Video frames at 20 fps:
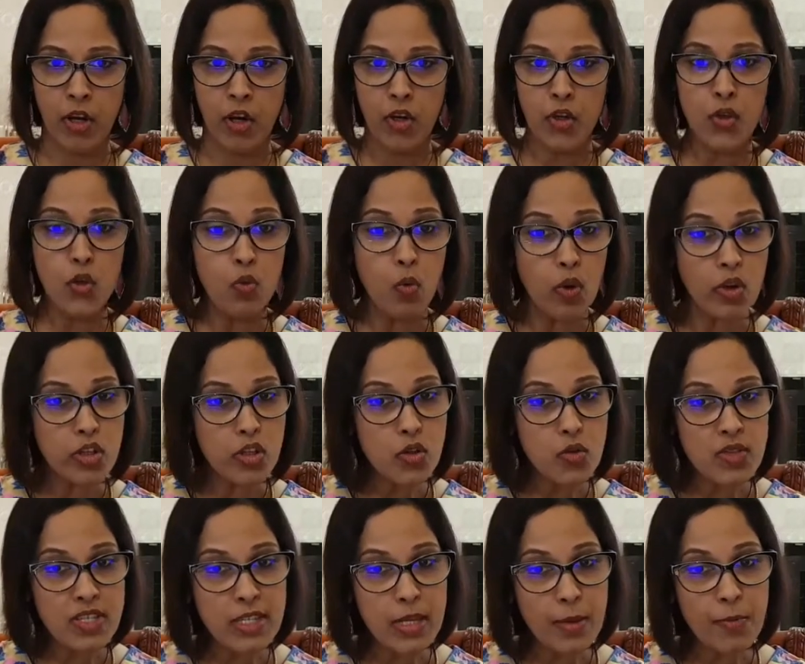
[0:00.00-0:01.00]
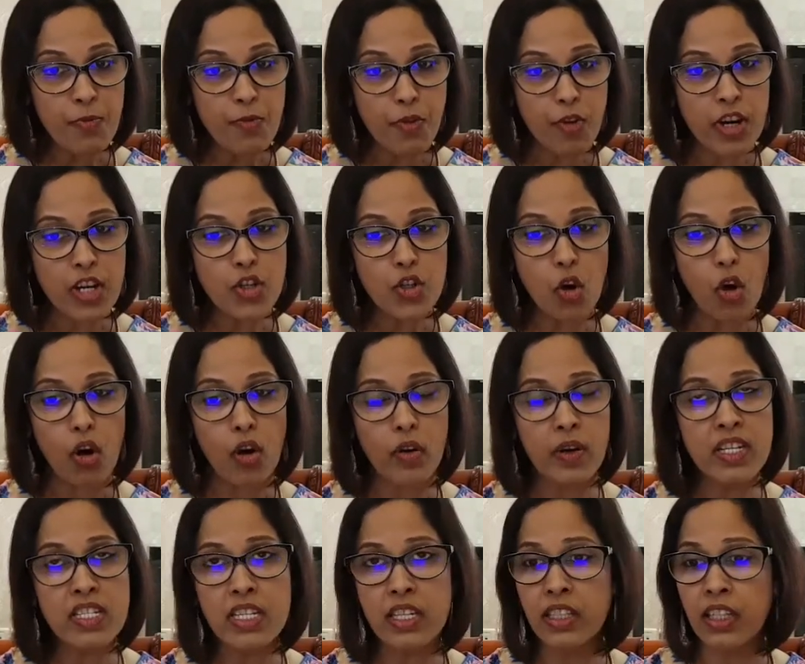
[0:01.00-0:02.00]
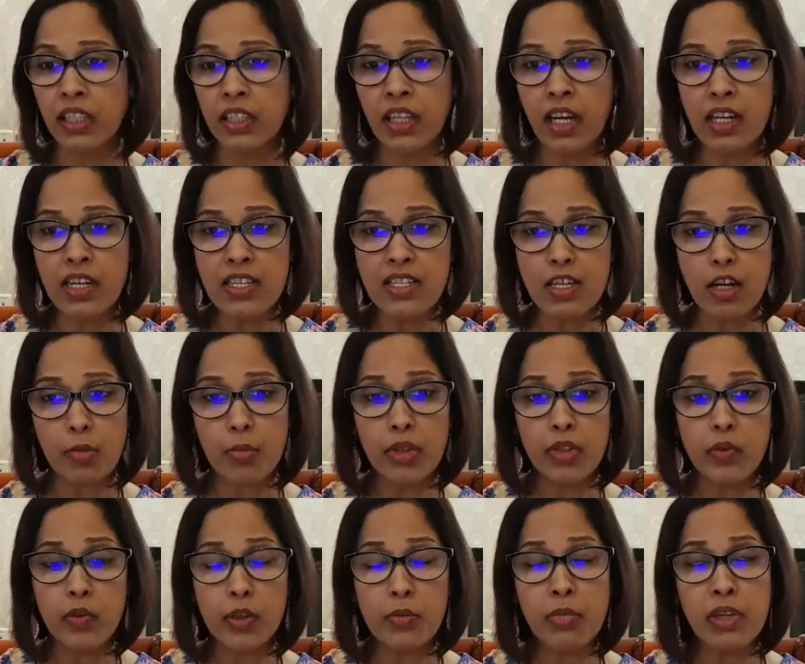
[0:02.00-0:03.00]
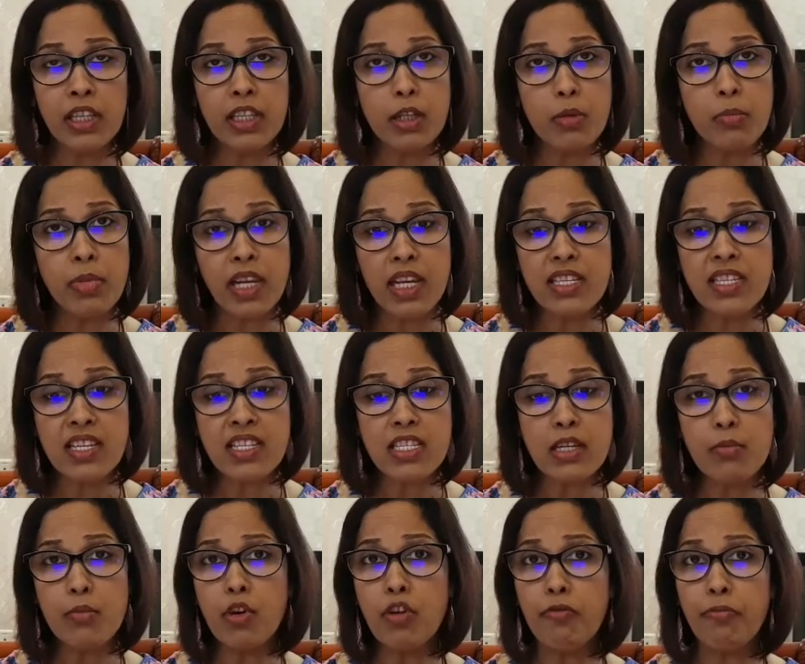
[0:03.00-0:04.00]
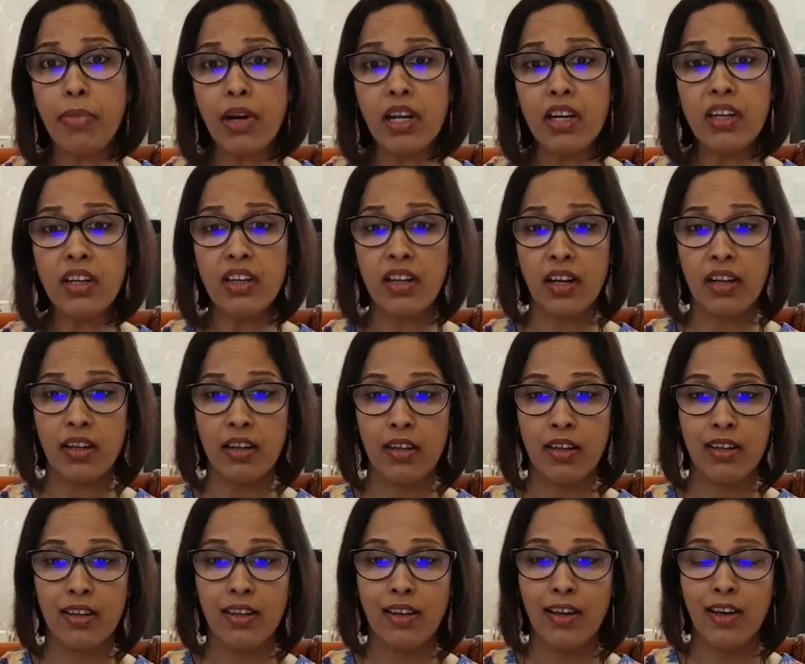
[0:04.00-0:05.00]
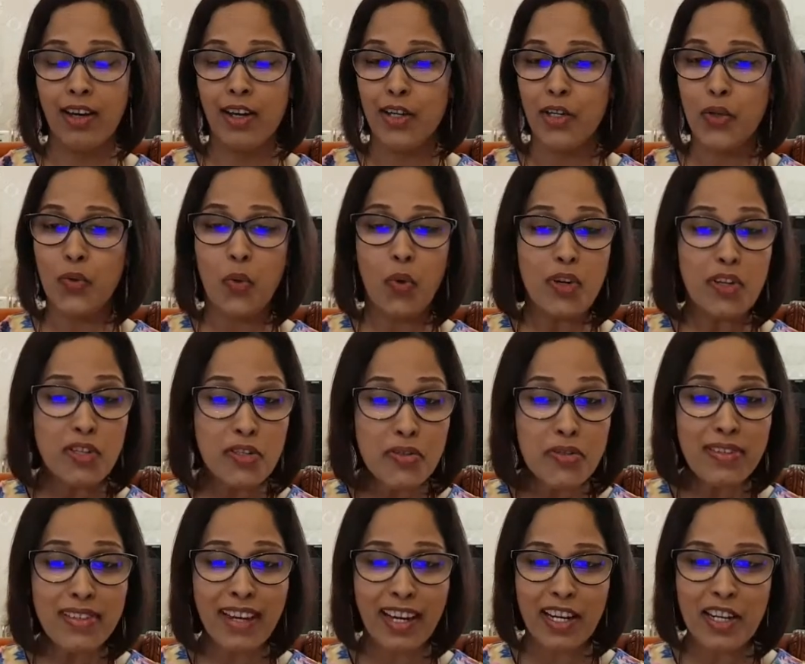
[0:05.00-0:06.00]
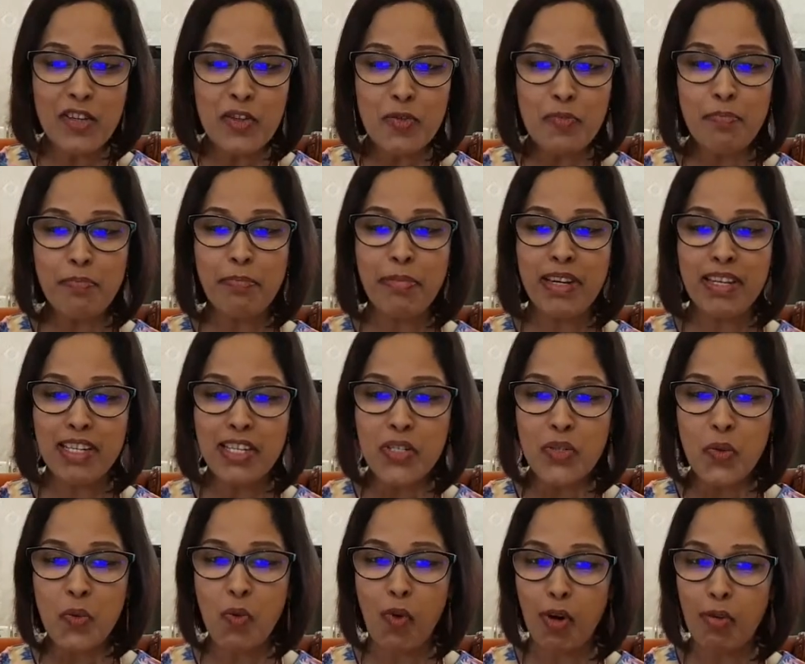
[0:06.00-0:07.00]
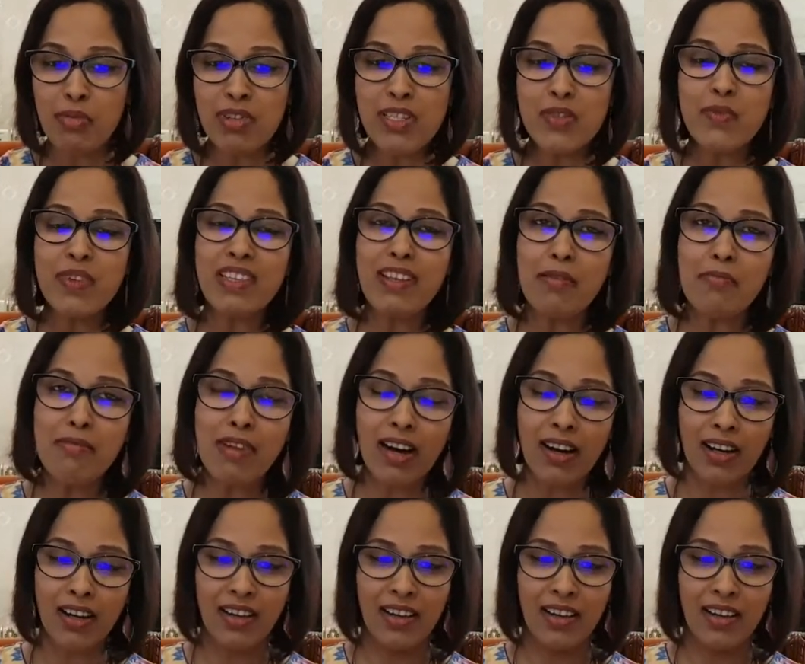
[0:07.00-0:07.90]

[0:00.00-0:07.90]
You wanted to sip fresh orange and nannari sarbat with me in the blazing summer of Palakkad. You wanted to get into petty squabbles with Amma.